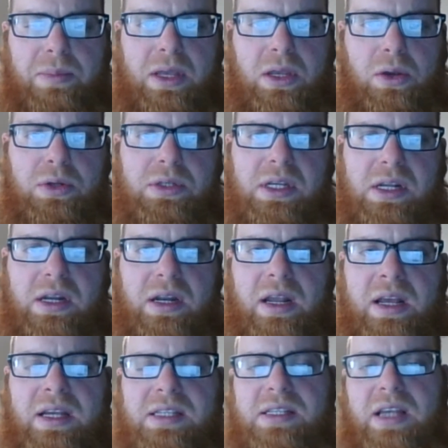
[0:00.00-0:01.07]
be
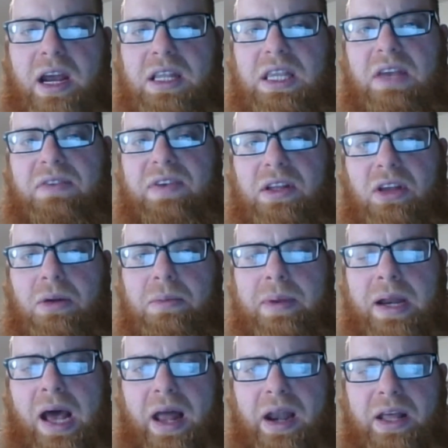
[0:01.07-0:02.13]
using scientific
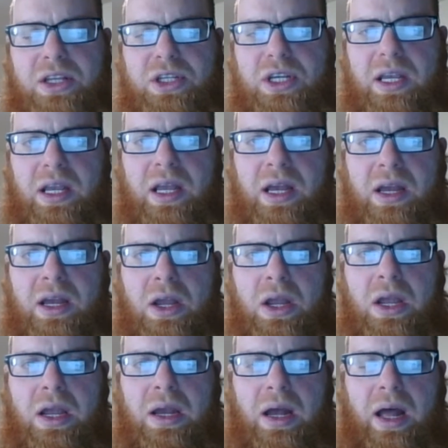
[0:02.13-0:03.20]
terminology
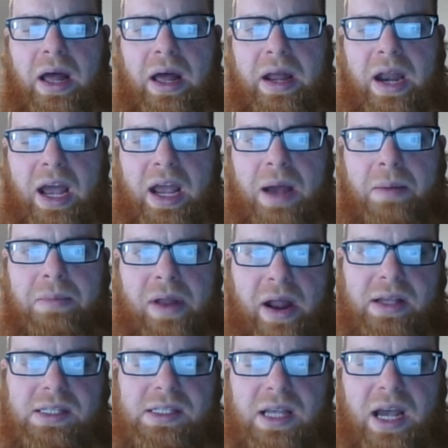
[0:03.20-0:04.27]
and I am
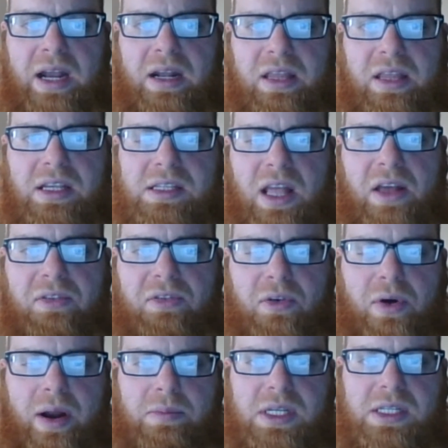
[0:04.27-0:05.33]
not a scientist,
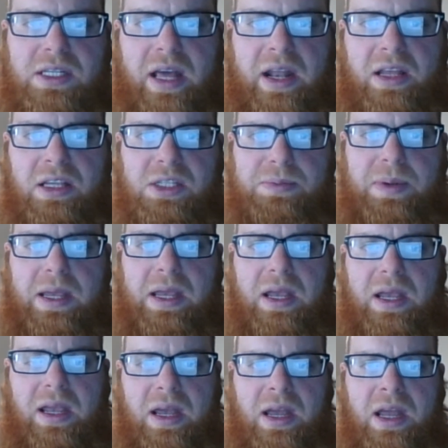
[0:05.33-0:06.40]
therefore I'm just going to
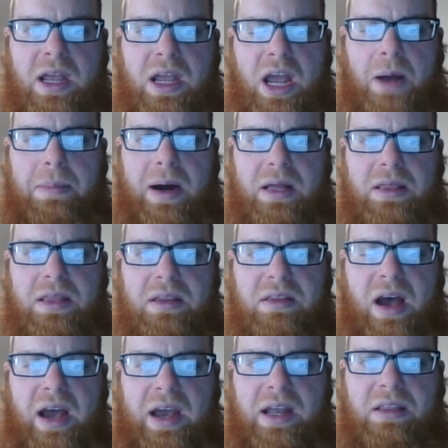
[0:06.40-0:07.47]
speak about the
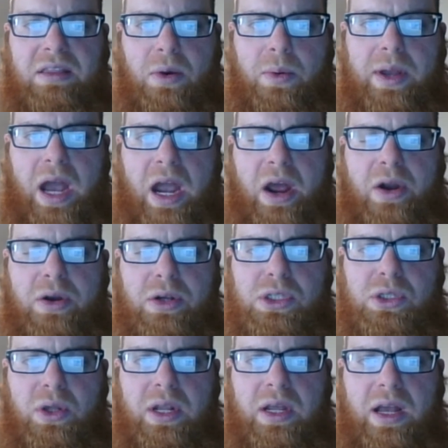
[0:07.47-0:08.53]
diet the way I
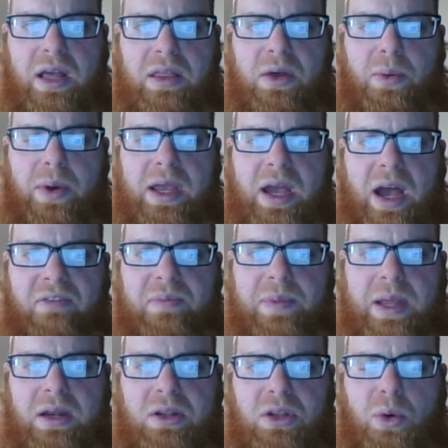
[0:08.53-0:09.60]
understood it and the way I've
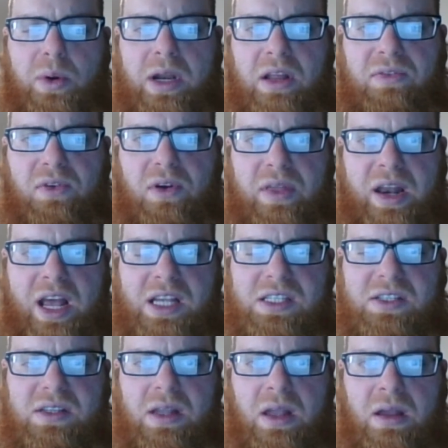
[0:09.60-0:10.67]
been doing it for the
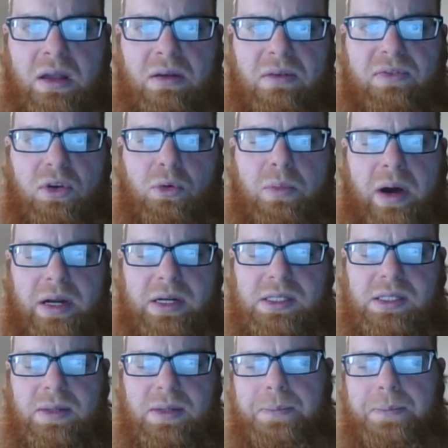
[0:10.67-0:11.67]
last few months.